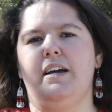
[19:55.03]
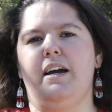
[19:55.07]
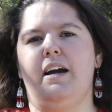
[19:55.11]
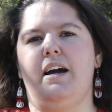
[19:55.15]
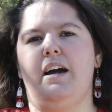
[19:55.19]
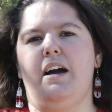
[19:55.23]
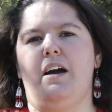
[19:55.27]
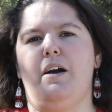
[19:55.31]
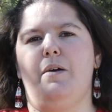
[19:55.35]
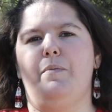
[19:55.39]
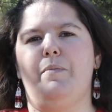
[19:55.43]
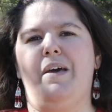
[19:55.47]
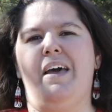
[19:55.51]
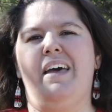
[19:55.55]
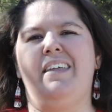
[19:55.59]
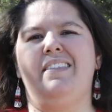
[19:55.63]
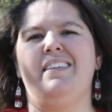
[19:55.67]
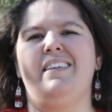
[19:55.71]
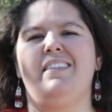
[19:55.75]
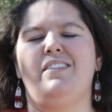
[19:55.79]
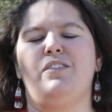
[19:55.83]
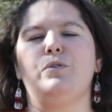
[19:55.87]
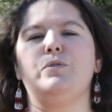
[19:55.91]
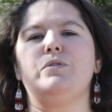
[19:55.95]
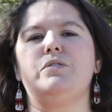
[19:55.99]
And
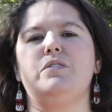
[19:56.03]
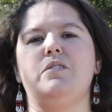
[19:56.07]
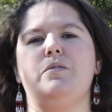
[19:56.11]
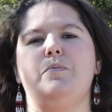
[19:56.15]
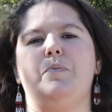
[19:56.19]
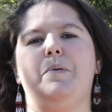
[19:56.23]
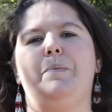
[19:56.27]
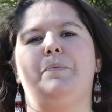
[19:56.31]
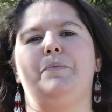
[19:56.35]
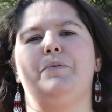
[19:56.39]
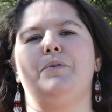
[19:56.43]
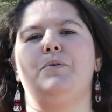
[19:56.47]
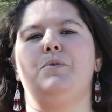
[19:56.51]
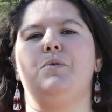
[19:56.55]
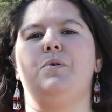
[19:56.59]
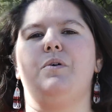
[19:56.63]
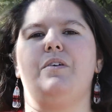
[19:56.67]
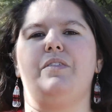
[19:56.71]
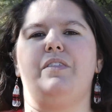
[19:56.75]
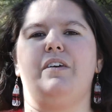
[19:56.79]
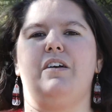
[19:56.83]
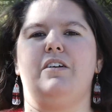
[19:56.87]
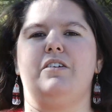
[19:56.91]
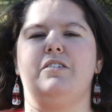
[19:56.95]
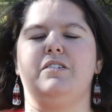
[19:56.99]
that those are the people who
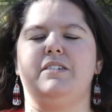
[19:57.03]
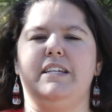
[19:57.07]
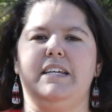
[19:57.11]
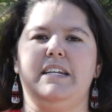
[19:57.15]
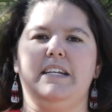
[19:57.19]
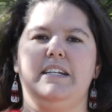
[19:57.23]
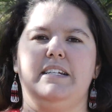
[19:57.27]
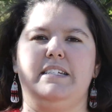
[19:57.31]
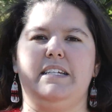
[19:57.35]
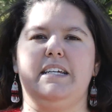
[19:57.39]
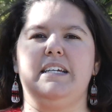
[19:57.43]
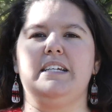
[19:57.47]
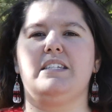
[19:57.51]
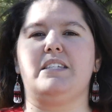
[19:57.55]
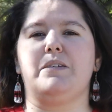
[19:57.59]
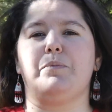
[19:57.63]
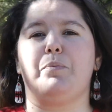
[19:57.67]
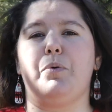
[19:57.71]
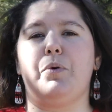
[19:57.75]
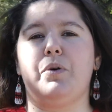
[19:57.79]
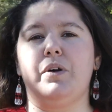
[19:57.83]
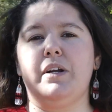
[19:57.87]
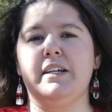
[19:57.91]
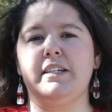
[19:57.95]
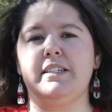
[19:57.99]
are there day to day
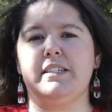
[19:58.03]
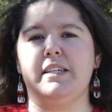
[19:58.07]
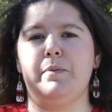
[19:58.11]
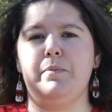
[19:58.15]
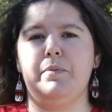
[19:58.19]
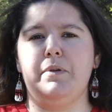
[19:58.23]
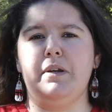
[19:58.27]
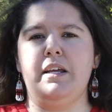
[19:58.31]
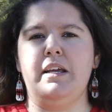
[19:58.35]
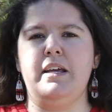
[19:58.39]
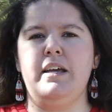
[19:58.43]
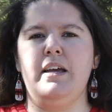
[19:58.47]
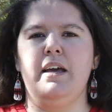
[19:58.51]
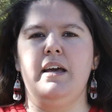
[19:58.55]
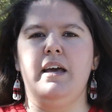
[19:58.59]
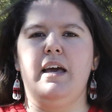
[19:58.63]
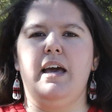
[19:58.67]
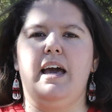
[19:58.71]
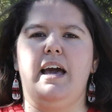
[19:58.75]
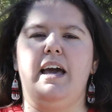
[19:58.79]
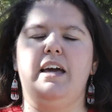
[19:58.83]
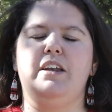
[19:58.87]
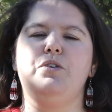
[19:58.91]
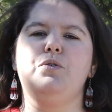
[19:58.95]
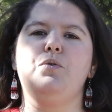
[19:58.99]
supporting somebody,
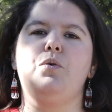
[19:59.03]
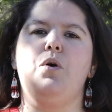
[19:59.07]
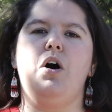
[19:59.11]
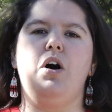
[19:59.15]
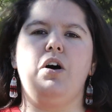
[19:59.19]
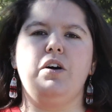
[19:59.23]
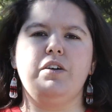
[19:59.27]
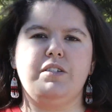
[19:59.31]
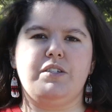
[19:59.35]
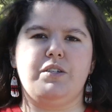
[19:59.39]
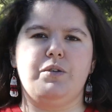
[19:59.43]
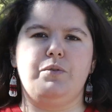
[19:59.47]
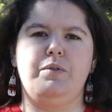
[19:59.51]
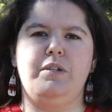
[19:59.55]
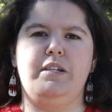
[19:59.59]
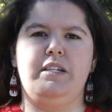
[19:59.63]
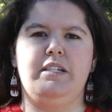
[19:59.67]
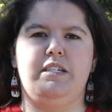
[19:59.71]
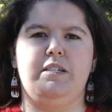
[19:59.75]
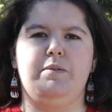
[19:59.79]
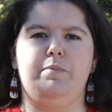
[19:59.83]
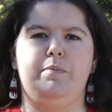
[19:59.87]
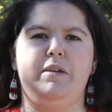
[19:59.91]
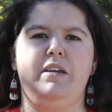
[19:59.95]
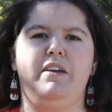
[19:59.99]
and who also
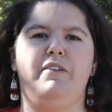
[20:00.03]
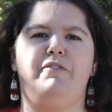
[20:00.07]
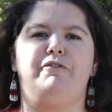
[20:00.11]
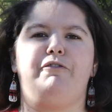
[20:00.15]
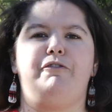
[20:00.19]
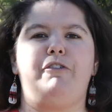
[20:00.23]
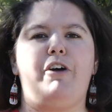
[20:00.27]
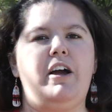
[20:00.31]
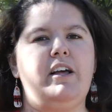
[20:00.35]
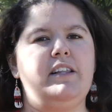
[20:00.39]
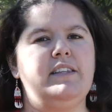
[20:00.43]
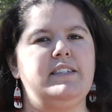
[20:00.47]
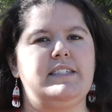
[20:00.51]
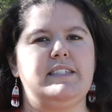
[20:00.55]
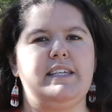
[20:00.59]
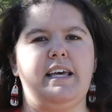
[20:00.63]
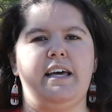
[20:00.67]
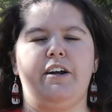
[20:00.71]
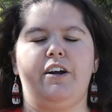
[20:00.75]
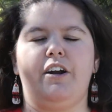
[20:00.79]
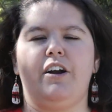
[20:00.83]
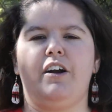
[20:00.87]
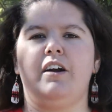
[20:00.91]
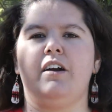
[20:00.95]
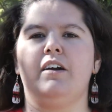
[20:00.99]
need to be front and
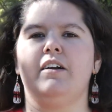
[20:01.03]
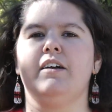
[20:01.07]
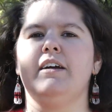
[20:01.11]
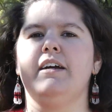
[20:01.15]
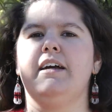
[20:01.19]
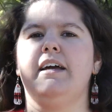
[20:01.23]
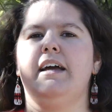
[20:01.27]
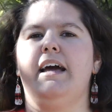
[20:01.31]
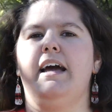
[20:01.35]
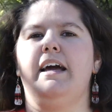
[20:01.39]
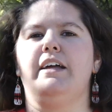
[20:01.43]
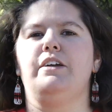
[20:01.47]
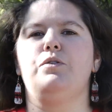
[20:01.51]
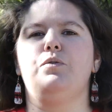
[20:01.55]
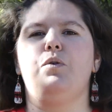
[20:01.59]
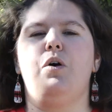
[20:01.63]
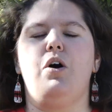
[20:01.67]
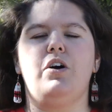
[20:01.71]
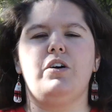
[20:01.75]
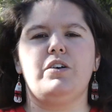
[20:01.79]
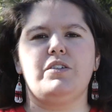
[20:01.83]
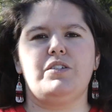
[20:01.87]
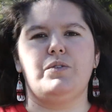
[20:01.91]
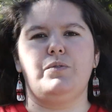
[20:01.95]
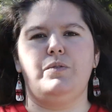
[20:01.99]
center, and who
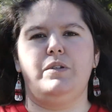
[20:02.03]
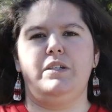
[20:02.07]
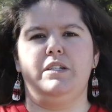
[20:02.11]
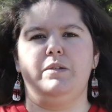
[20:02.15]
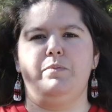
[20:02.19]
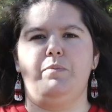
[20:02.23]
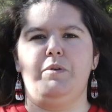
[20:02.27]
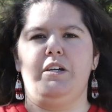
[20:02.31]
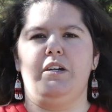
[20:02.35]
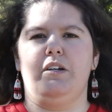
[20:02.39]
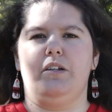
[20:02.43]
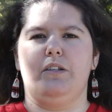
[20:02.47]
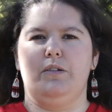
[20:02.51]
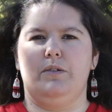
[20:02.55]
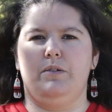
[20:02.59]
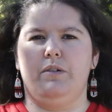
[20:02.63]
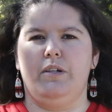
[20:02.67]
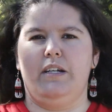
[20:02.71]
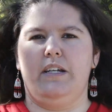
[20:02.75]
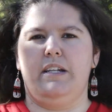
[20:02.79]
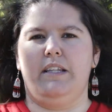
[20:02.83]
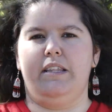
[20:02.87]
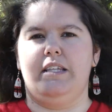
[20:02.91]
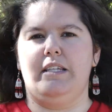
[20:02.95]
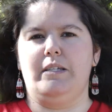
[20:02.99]
also need to be
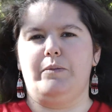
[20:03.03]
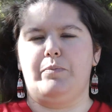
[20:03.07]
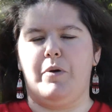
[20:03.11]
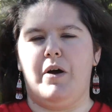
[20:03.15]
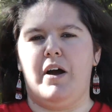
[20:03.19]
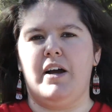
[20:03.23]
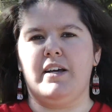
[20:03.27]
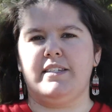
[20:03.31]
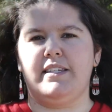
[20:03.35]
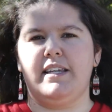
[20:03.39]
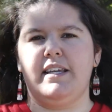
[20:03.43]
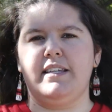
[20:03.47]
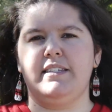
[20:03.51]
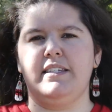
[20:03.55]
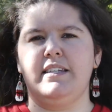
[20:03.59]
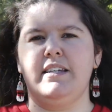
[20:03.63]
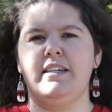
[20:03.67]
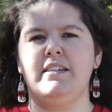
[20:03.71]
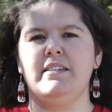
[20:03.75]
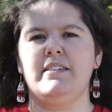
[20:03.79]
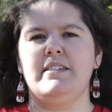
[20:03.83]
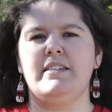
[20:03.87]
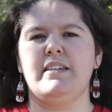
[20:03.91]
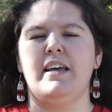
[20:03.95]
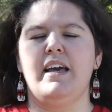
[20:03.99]
included in these
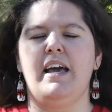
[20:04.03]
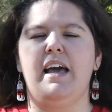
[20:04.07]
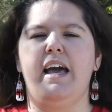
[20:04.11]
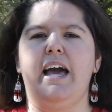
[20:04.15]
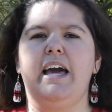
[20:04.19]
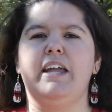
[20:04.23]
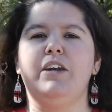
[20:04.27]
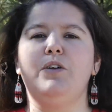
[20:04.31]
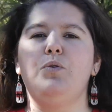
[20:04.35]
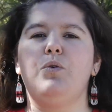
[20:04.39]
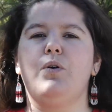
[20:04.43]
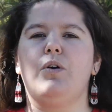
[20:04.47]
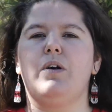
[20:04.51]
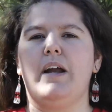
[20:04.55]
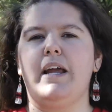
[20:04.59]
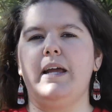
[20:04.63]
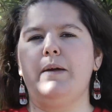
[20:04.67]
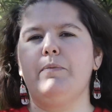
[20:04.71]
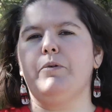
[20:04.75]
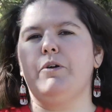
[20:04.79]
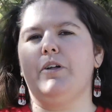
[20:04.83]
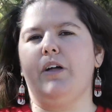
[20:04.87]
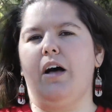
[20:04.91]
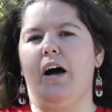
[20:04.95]
processes, and who are able